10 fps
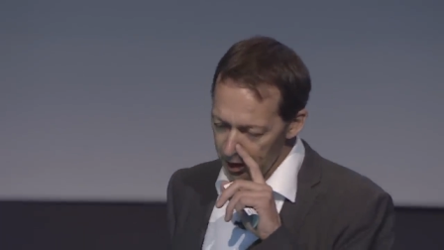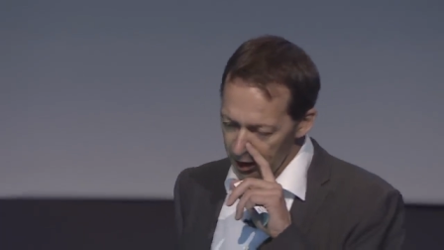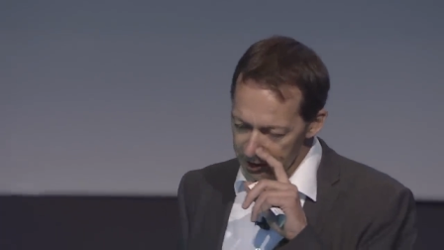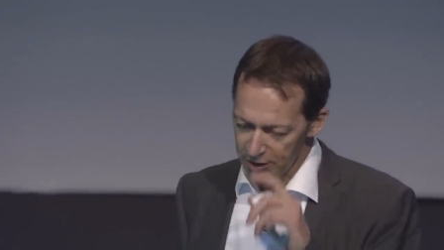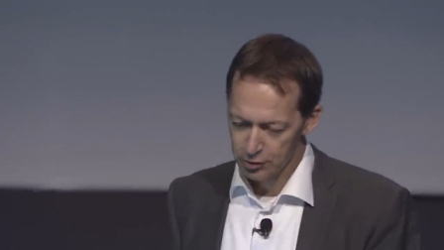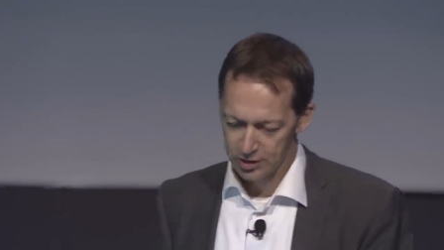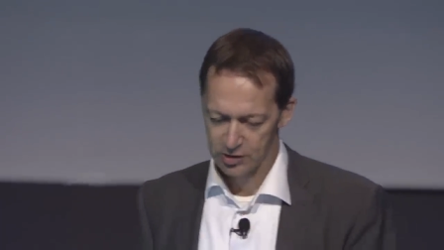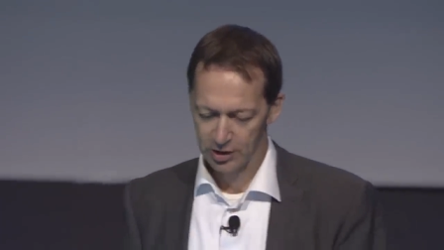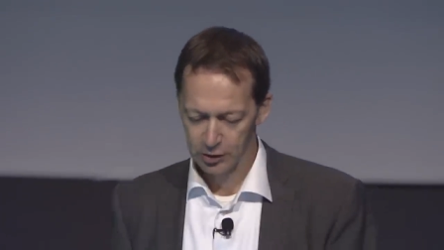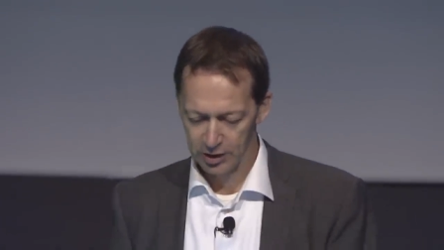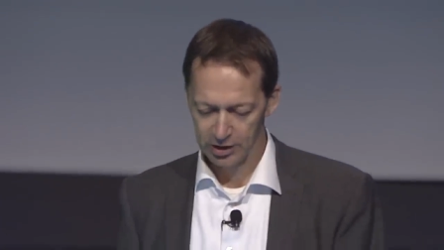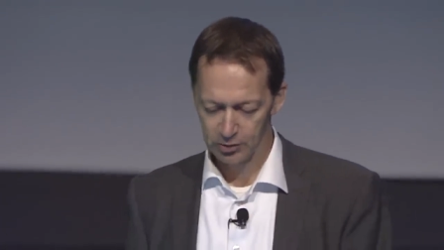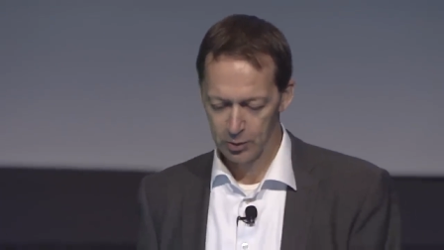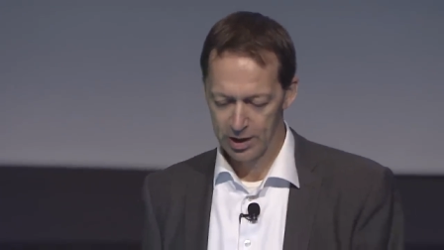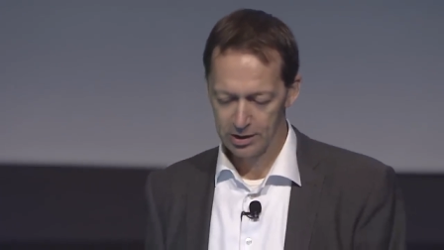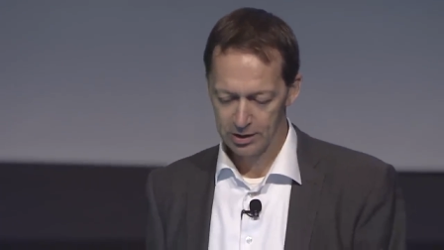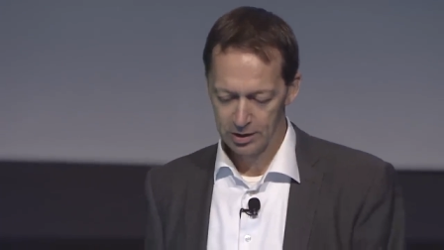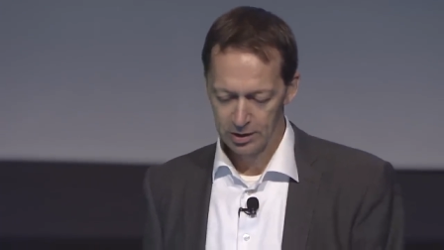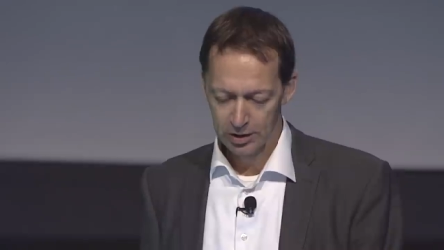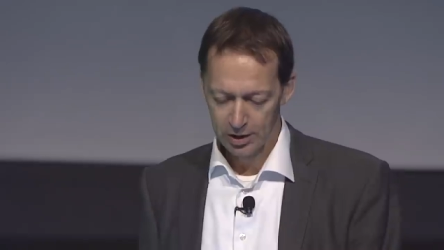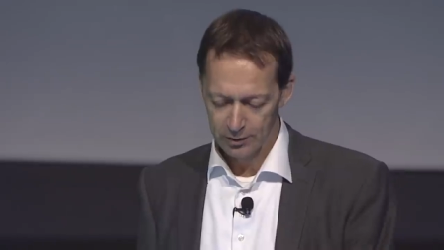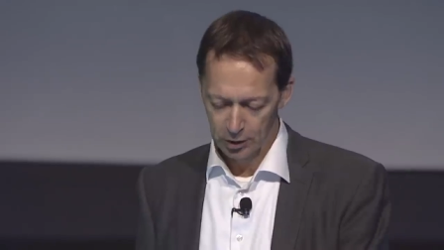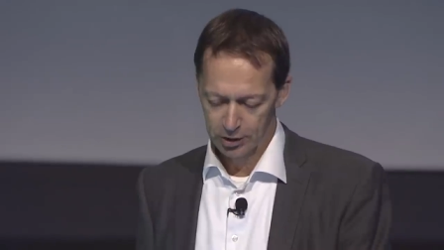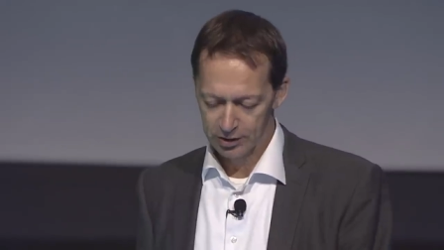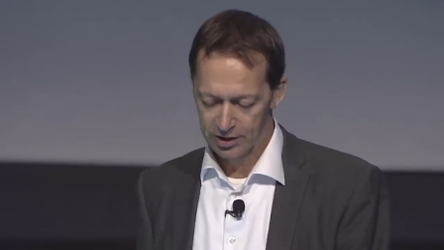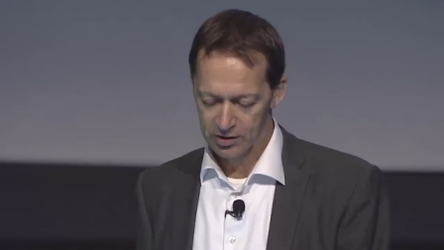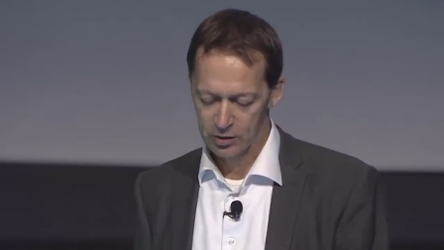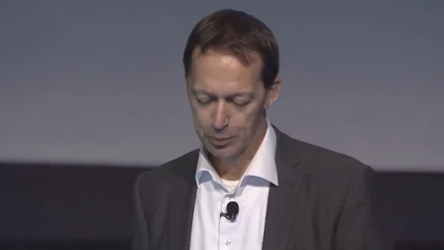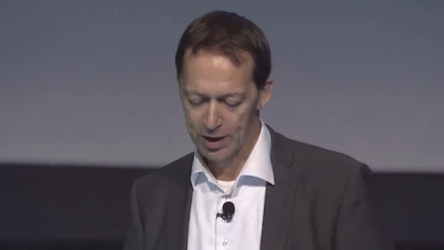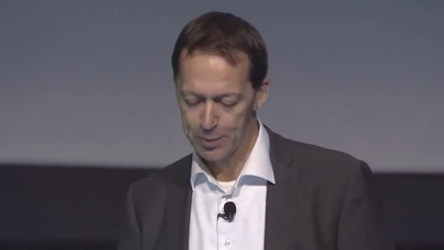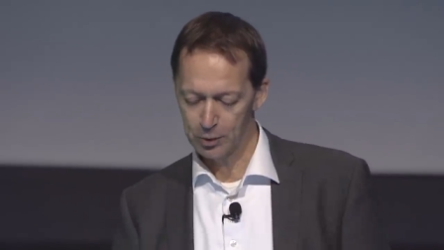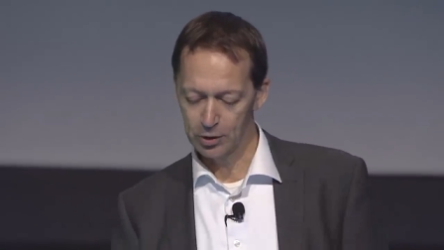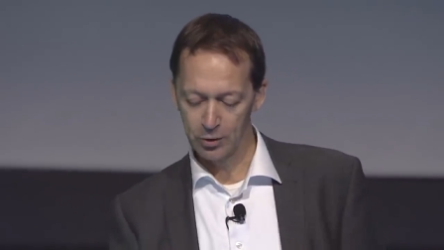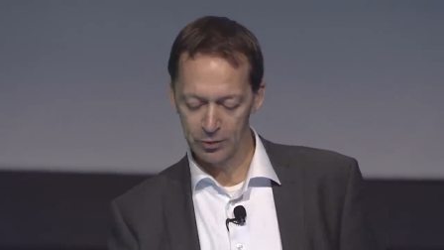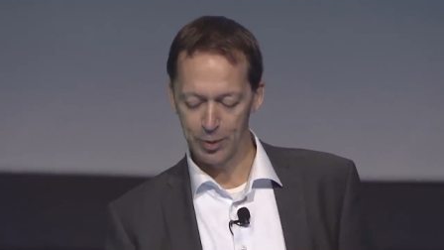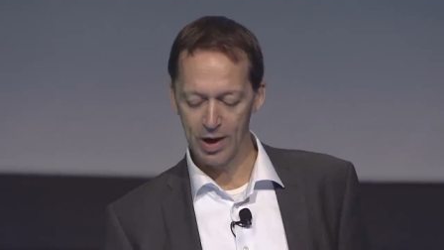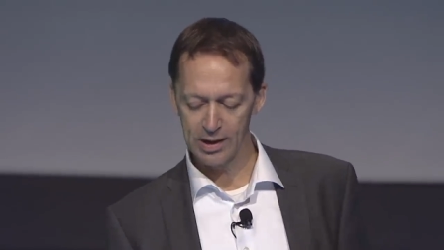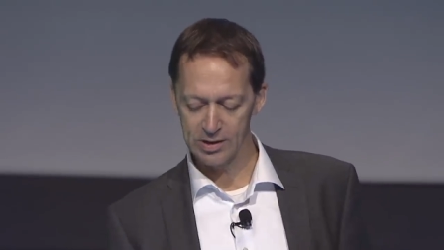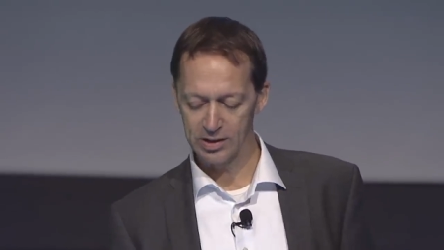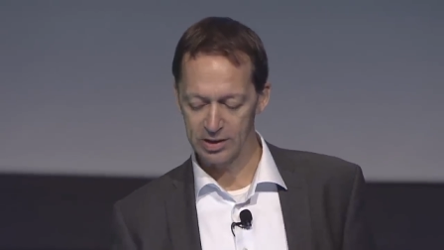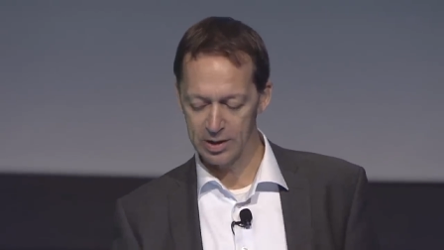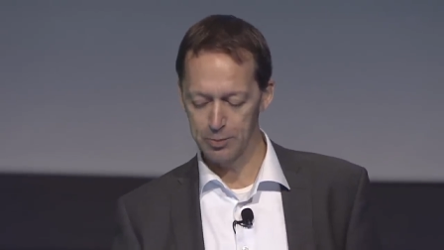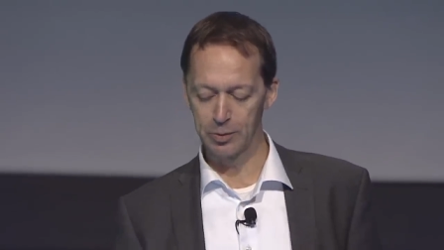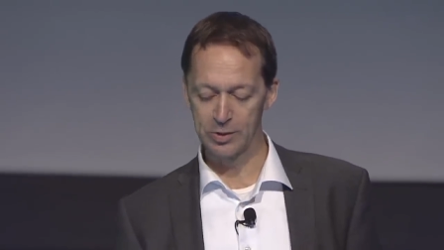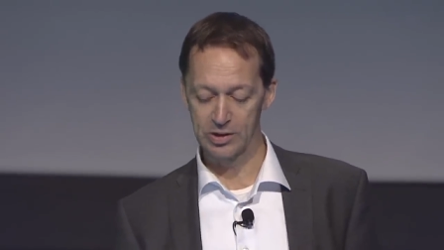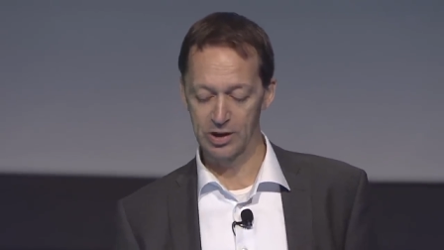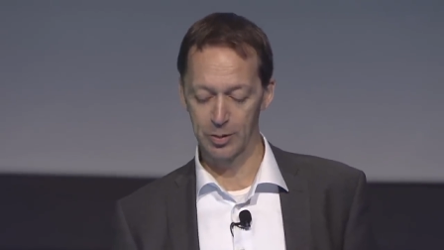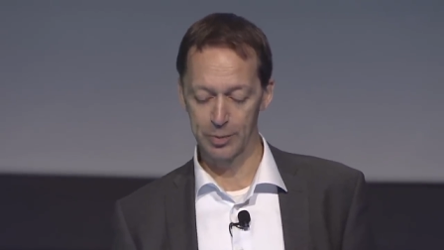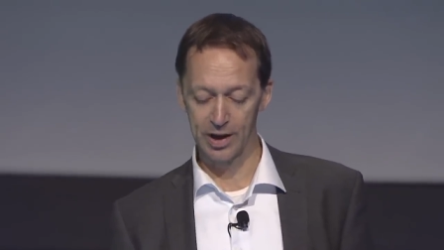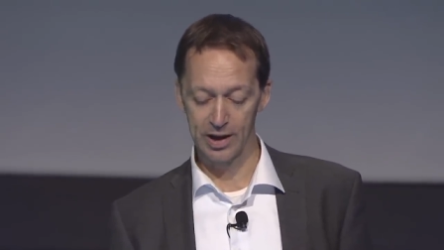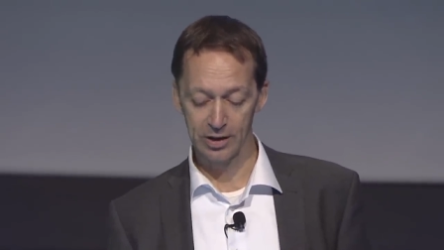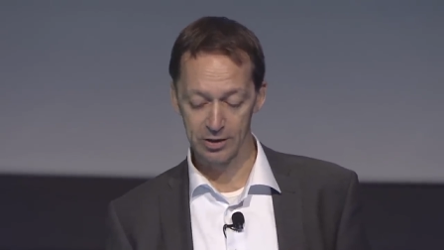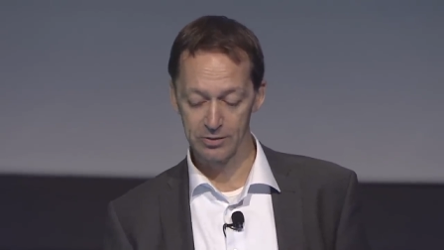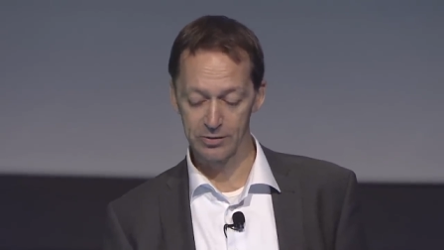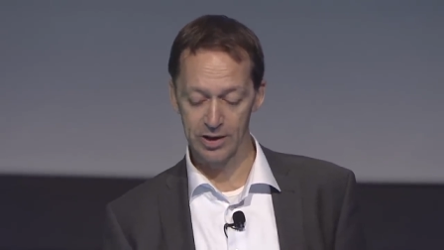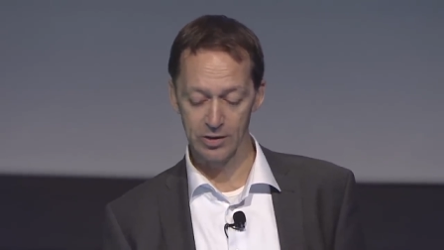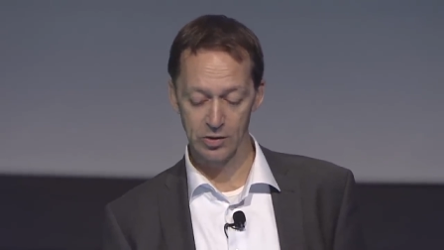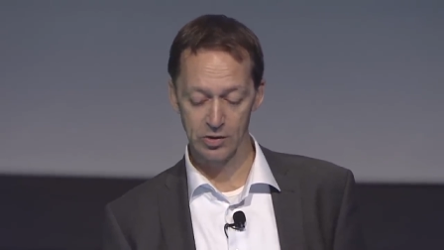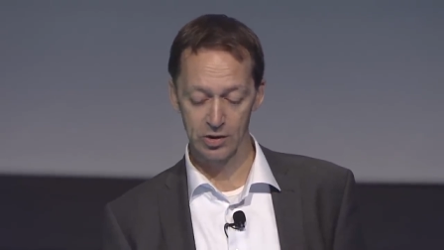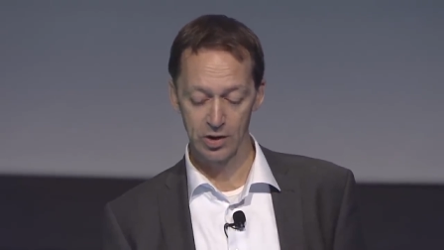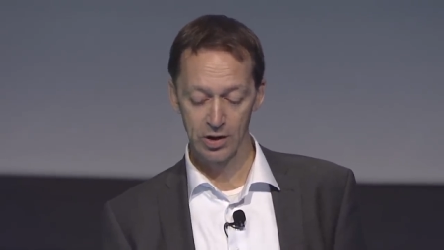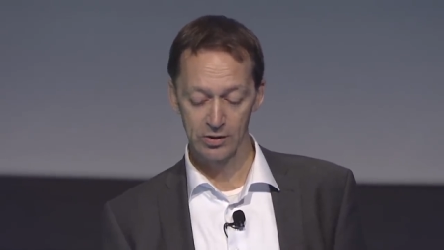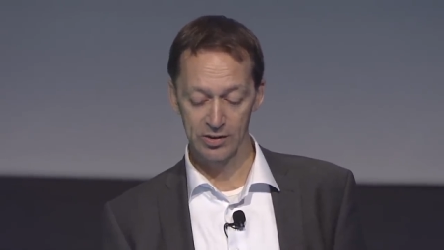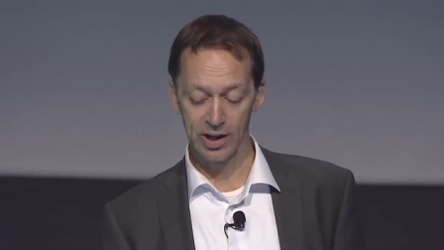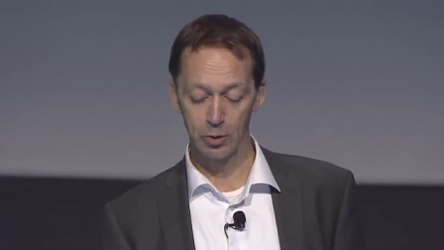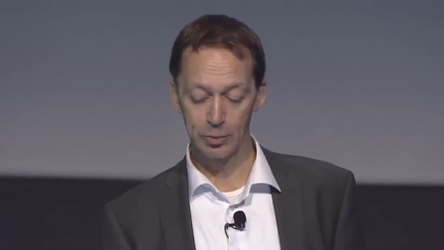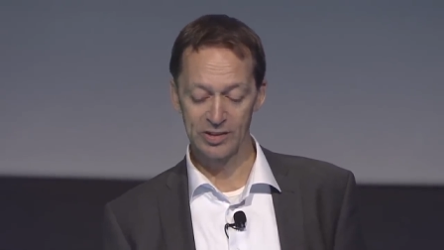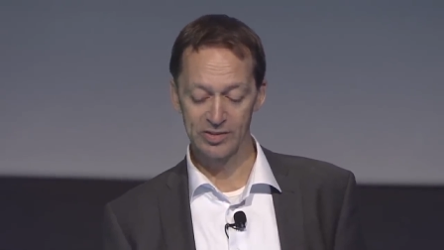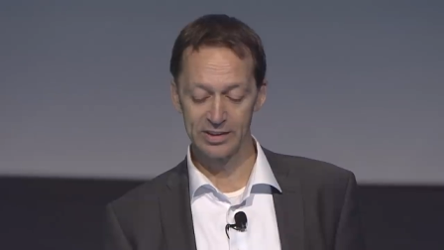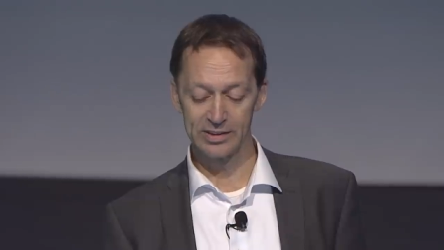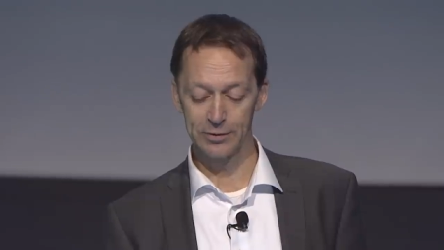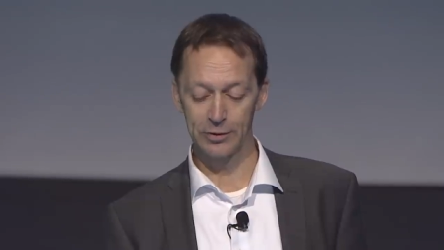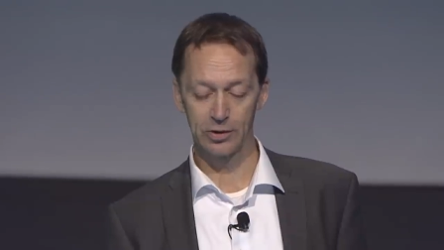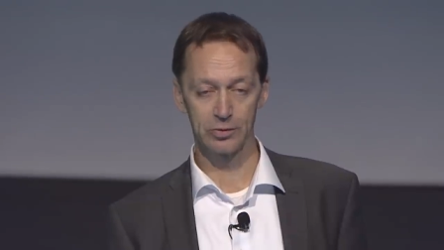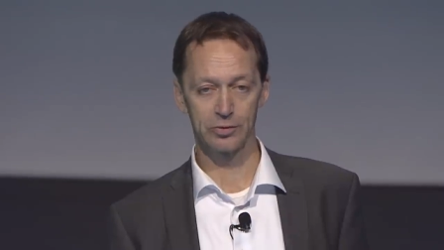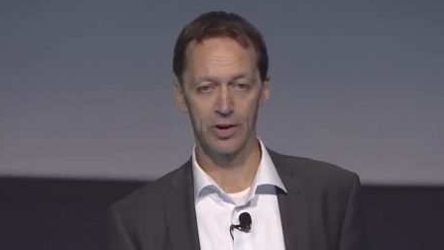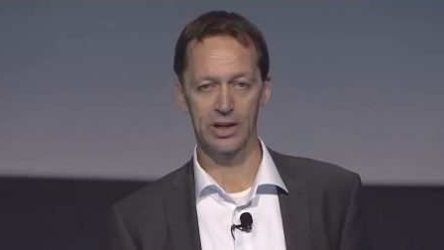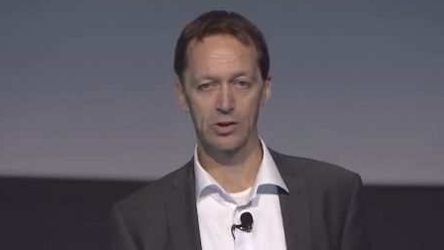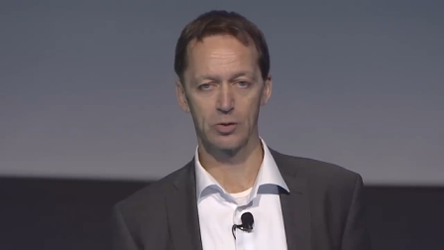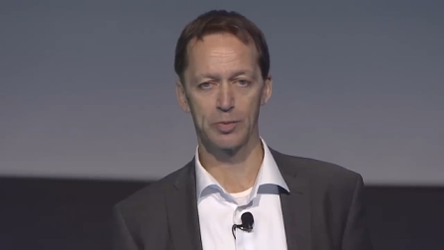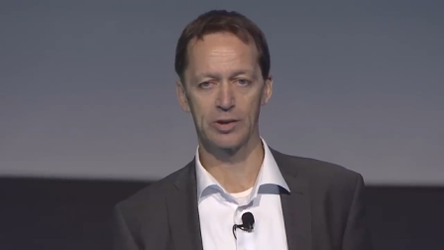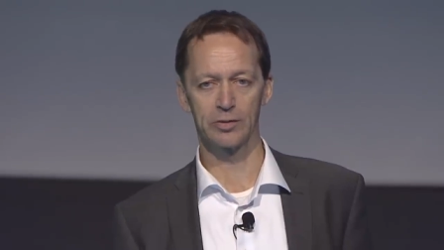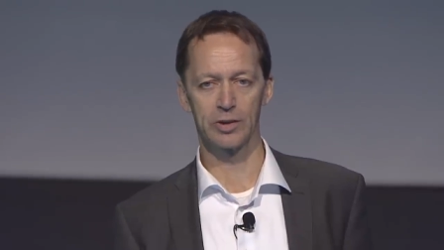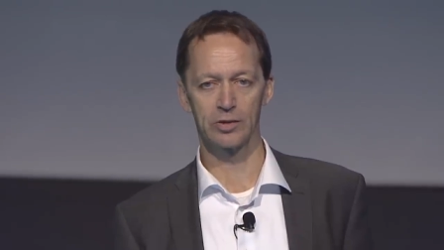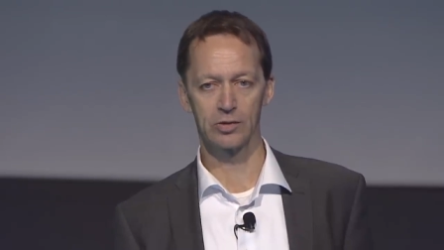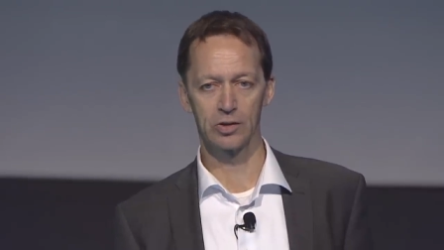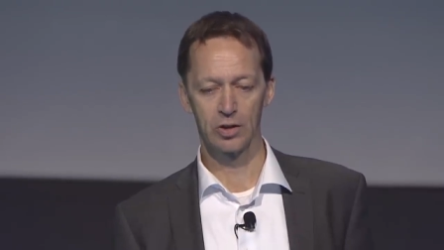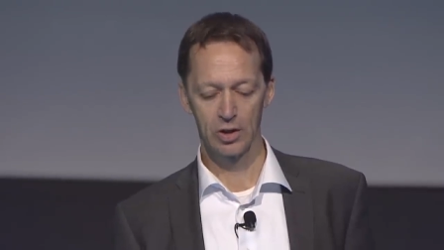And the interesting thing is when, if you look at this, the people who have piloted and implemented RPA are convinced that there will be significant financial benefits.